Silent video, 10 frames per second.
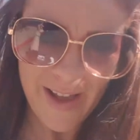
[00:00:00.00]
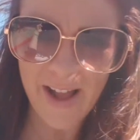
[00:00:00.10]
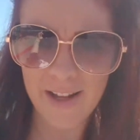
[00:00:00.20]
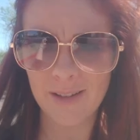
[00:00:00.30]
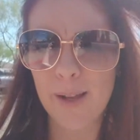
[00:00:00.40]

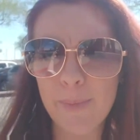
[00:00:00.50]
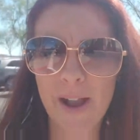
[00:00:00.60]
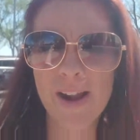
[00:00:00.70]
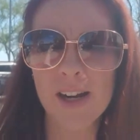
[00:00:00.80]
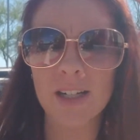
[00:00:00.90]
How you like my
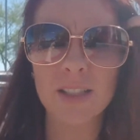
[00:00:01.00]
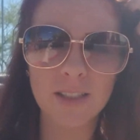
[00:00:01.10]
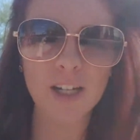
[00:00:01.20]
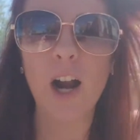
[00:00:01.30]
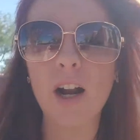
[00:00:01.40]
hair?
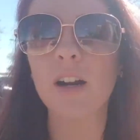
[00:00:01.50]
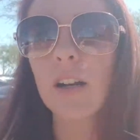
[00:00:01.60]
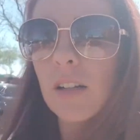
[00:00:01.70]
Her.